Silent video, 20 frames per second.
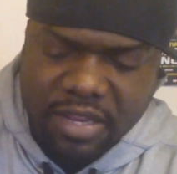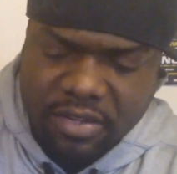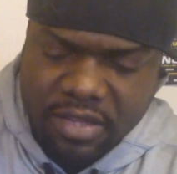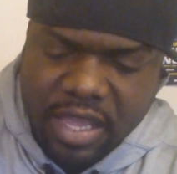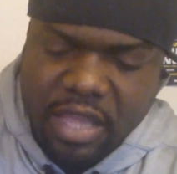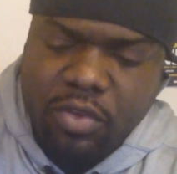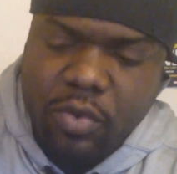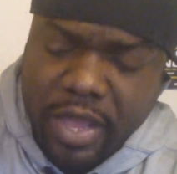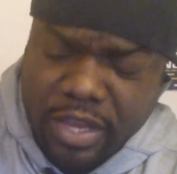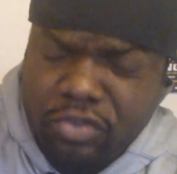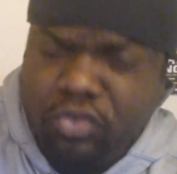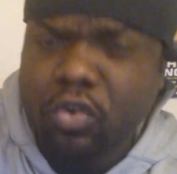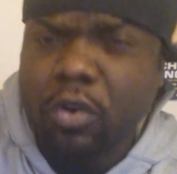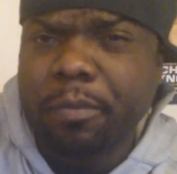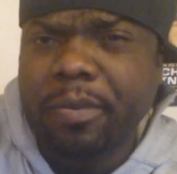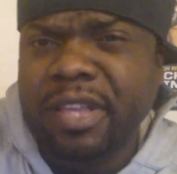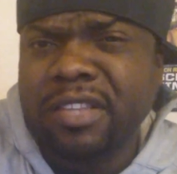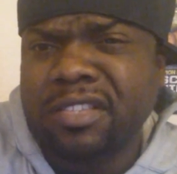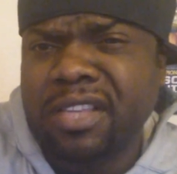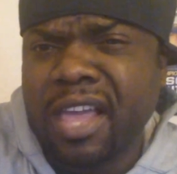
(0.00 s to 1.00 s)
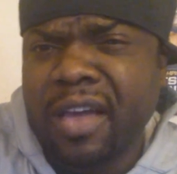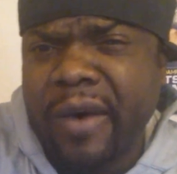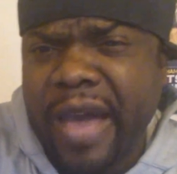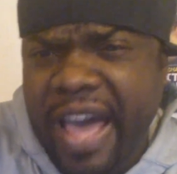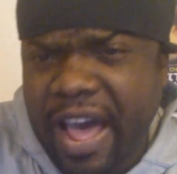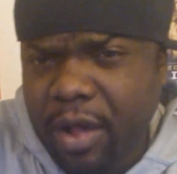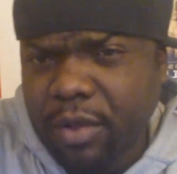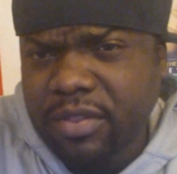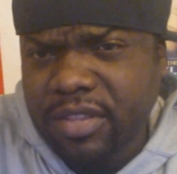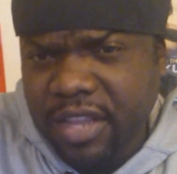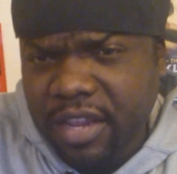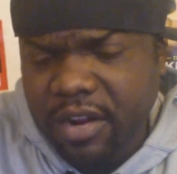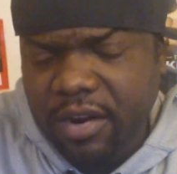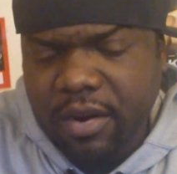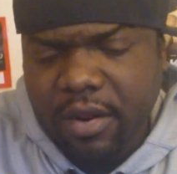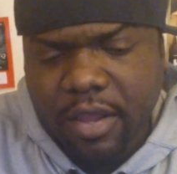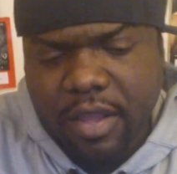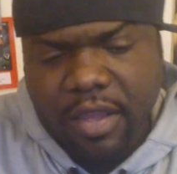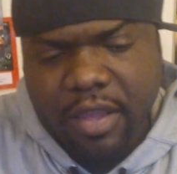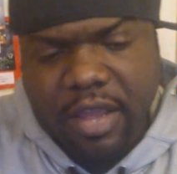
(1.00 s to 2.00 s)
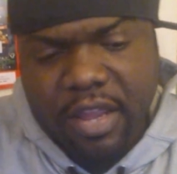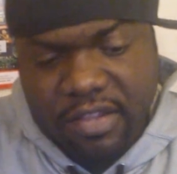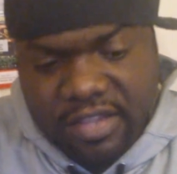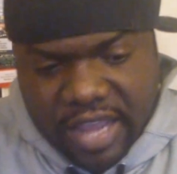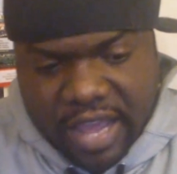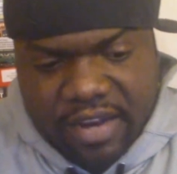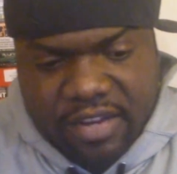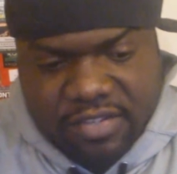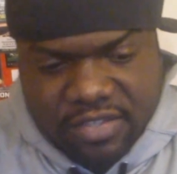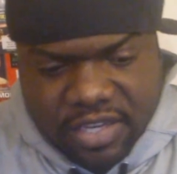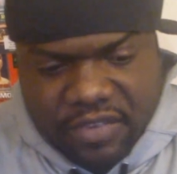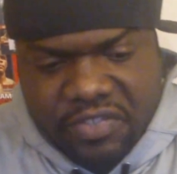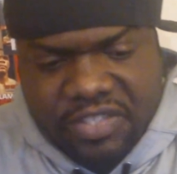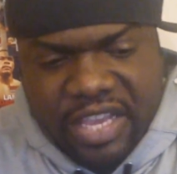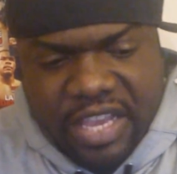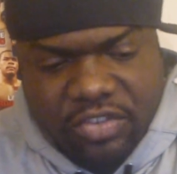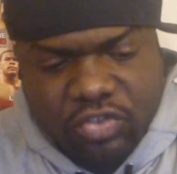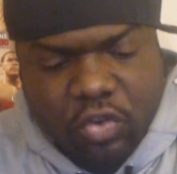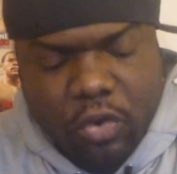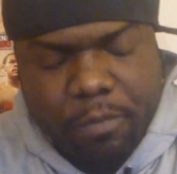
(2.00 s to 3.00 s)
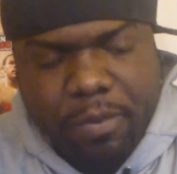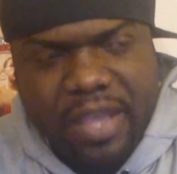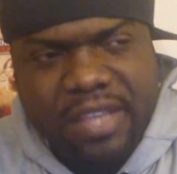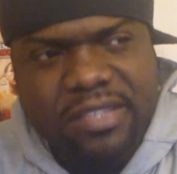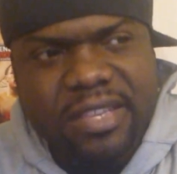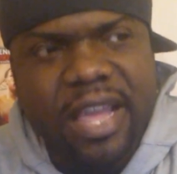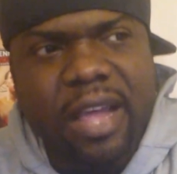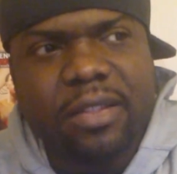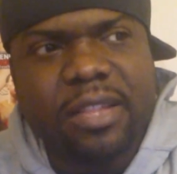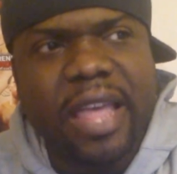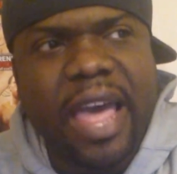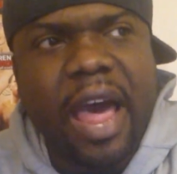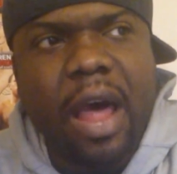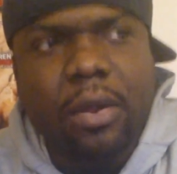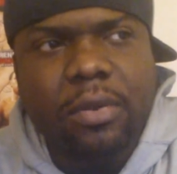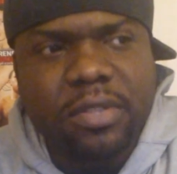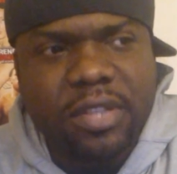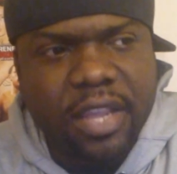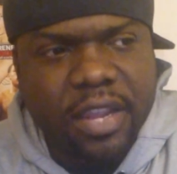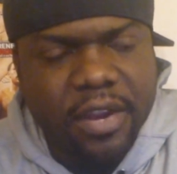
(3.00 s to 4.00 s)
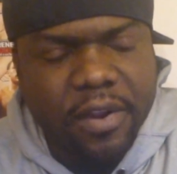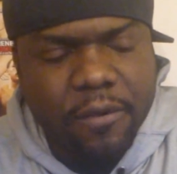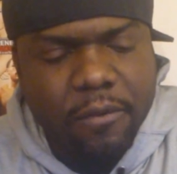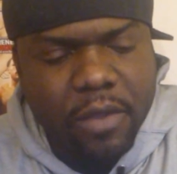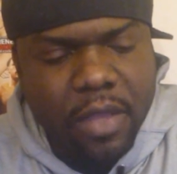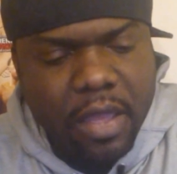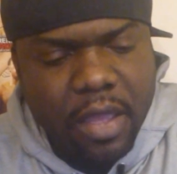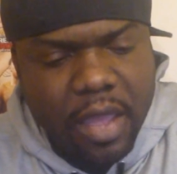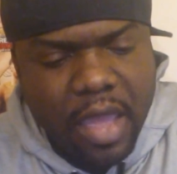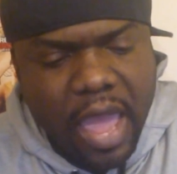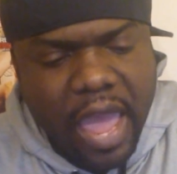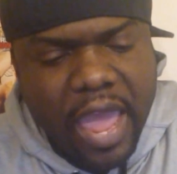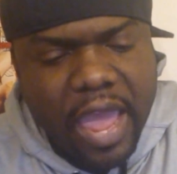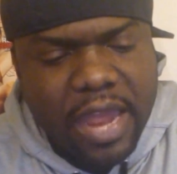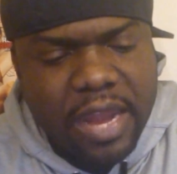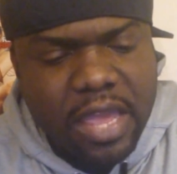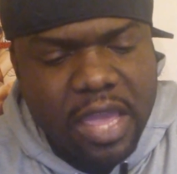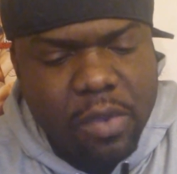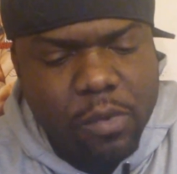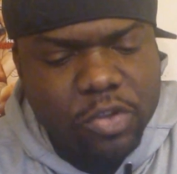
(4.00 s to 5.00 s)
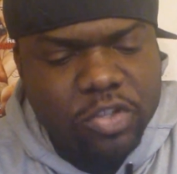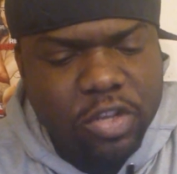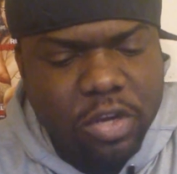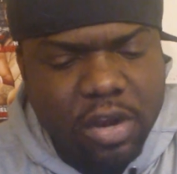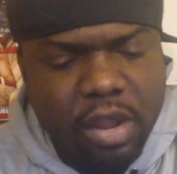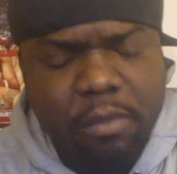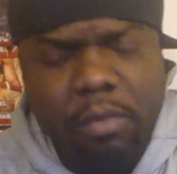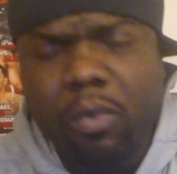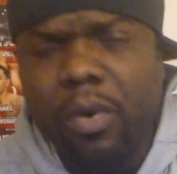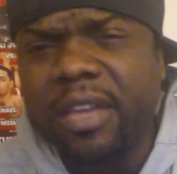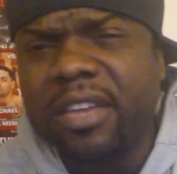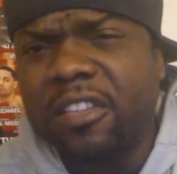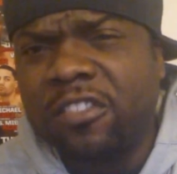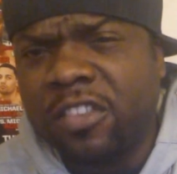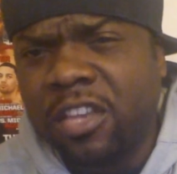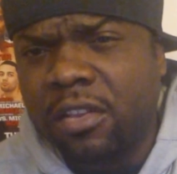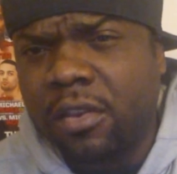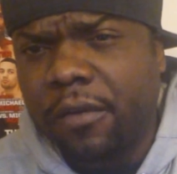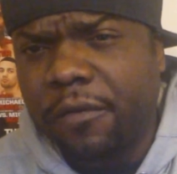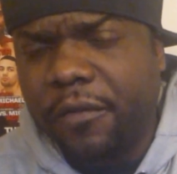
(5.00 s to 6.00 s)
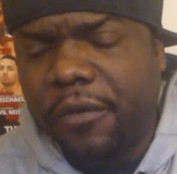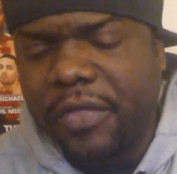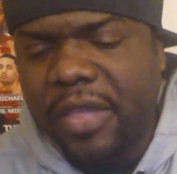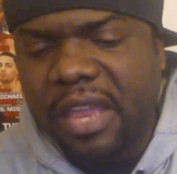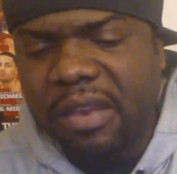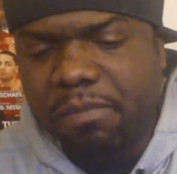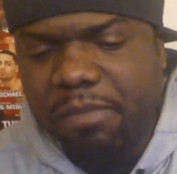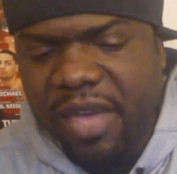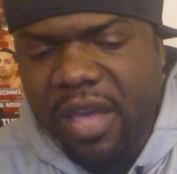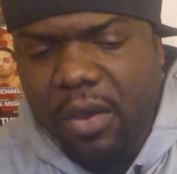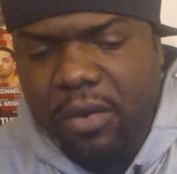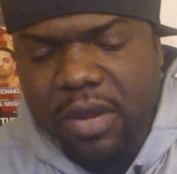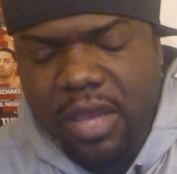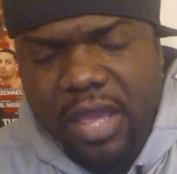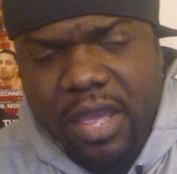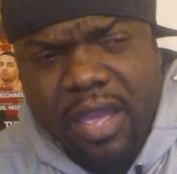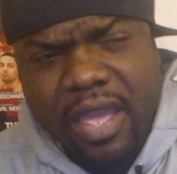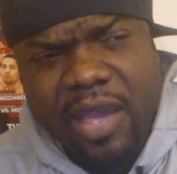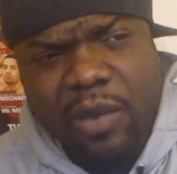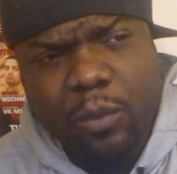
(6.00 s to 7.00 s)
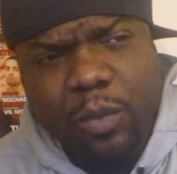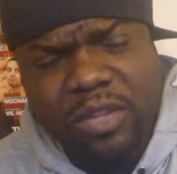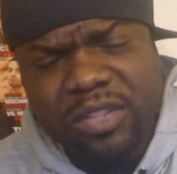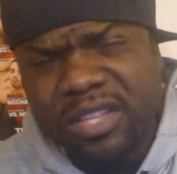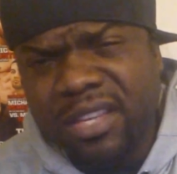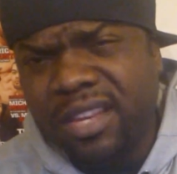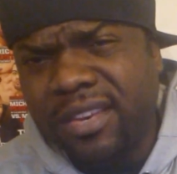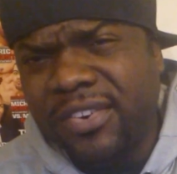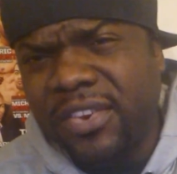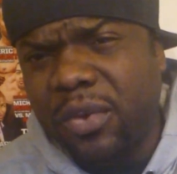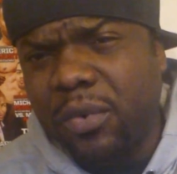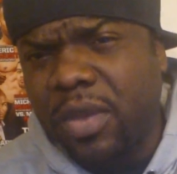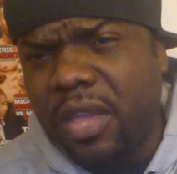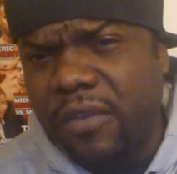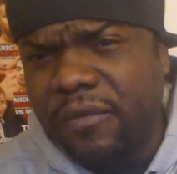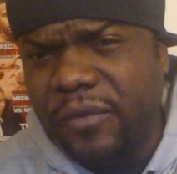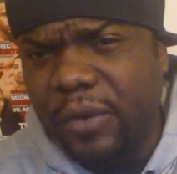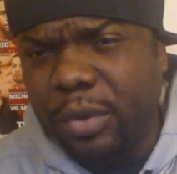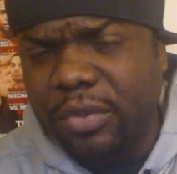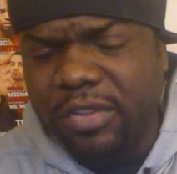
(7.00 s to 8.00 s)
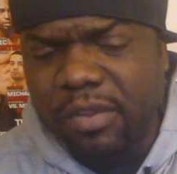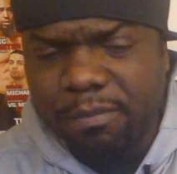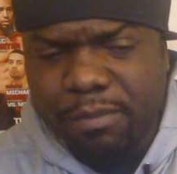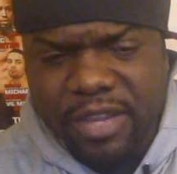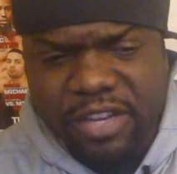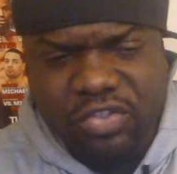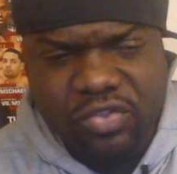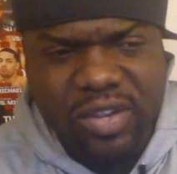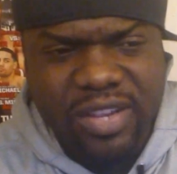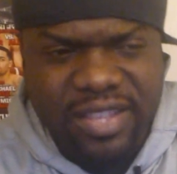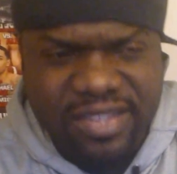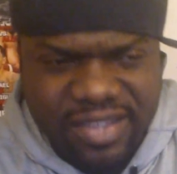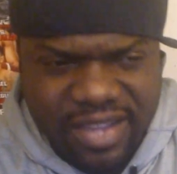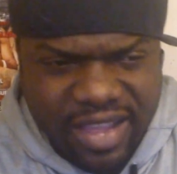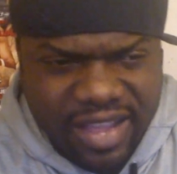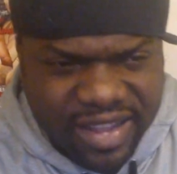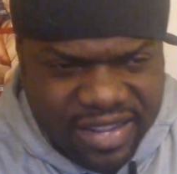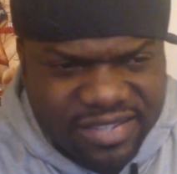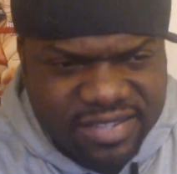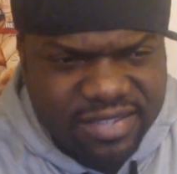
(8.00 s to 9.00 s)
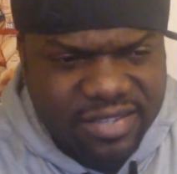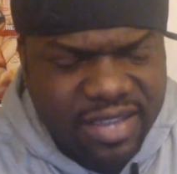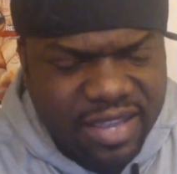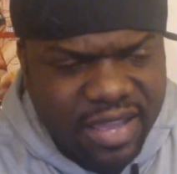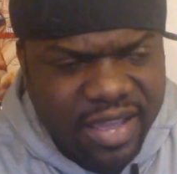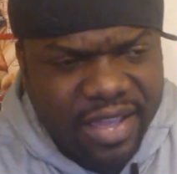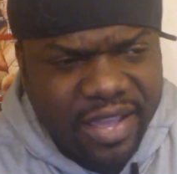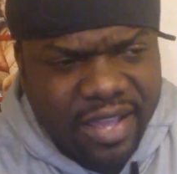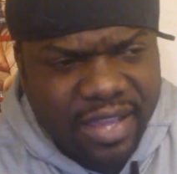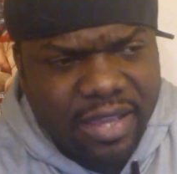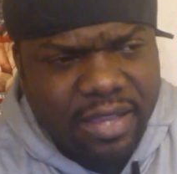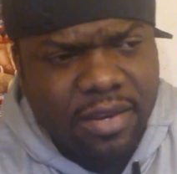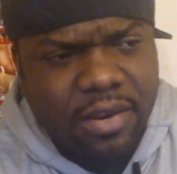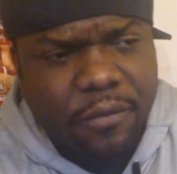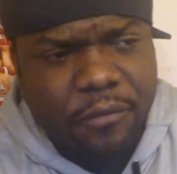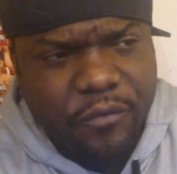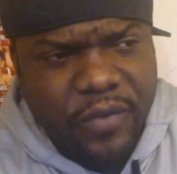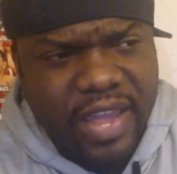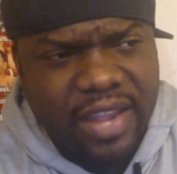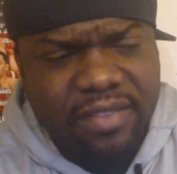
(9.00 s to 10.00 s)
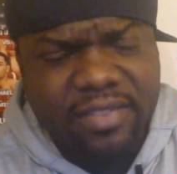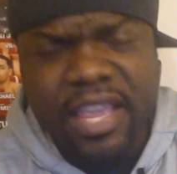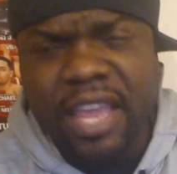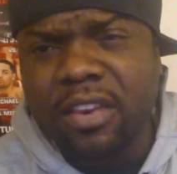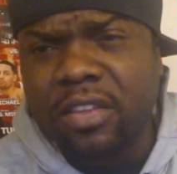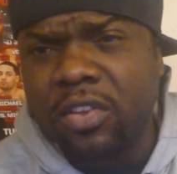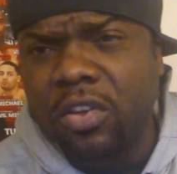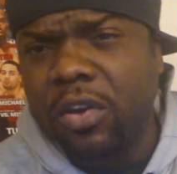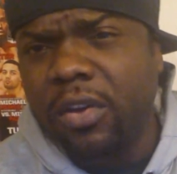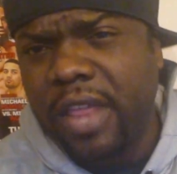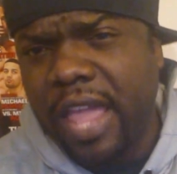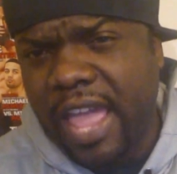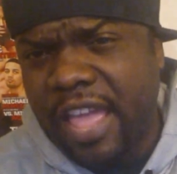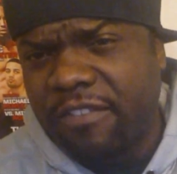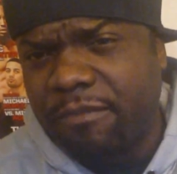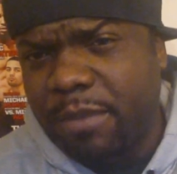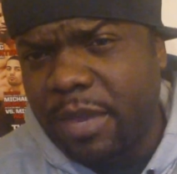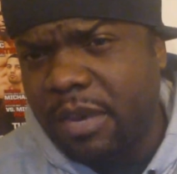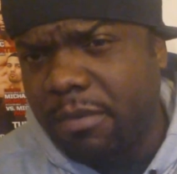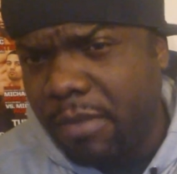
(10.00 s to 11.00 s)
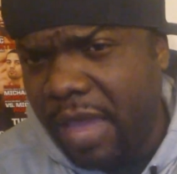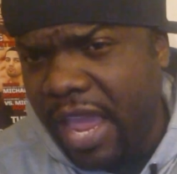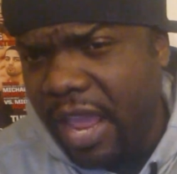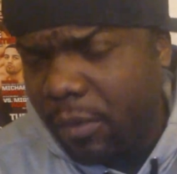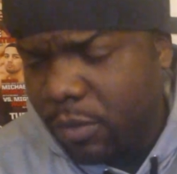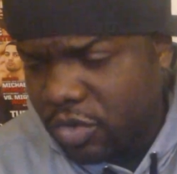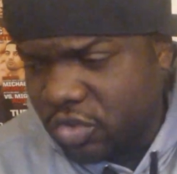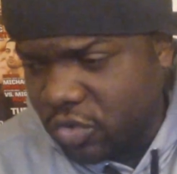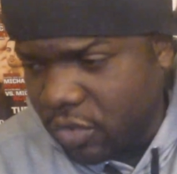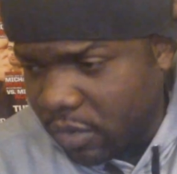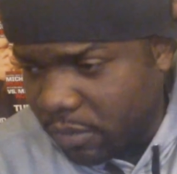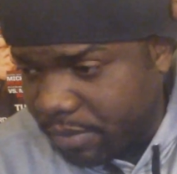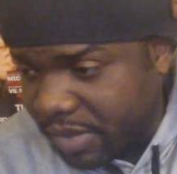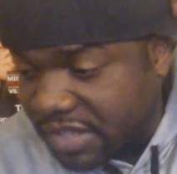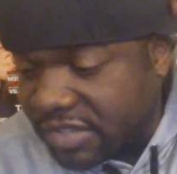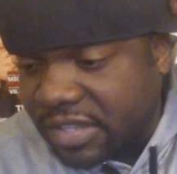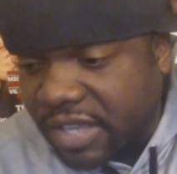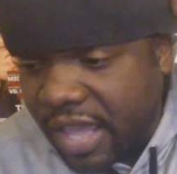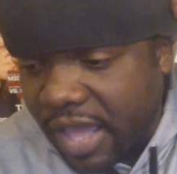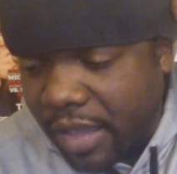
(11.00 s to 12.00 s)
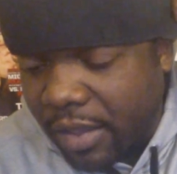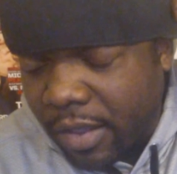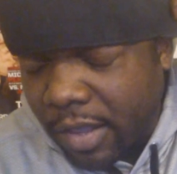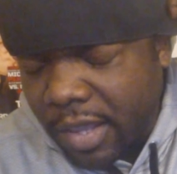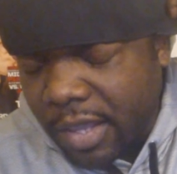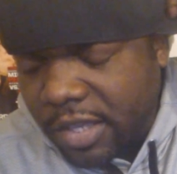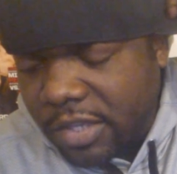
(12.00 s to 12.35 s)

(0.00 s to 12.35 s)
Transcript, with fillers: You had Jean Pascal out there. Adonis Stevenson had Jean Pascal out there, and he was the #1 contender for that belt. And what did he do? He fought Demetrius Zahutsky in a fight that could have been made with Jean Pascal.